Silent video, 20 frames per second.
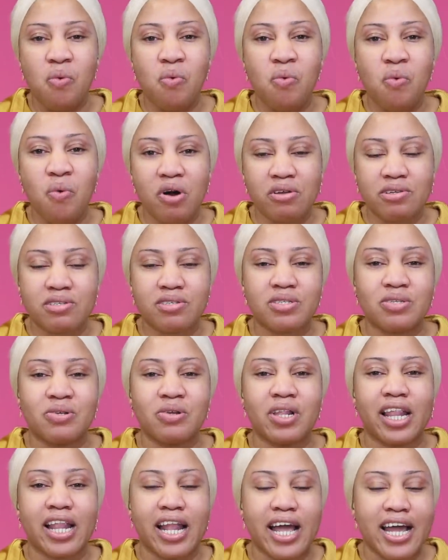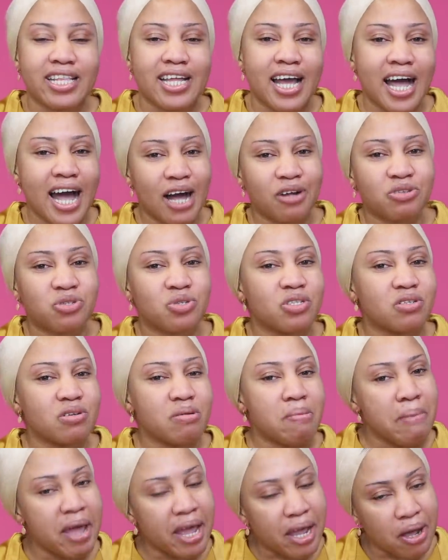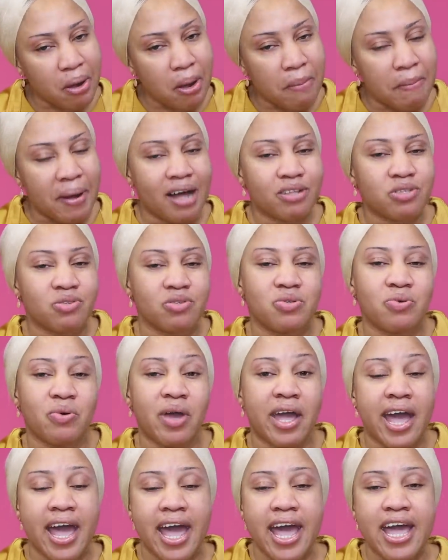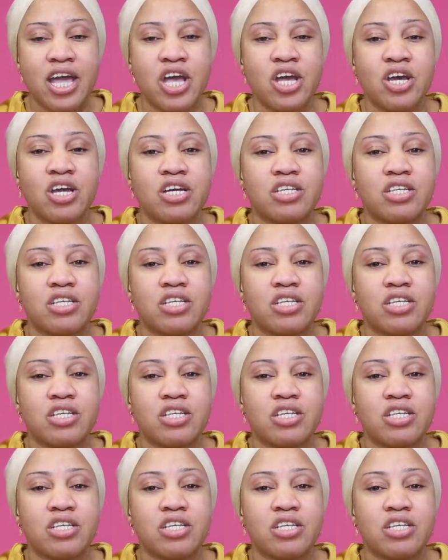wants to learn how to do makeup, how to do hair.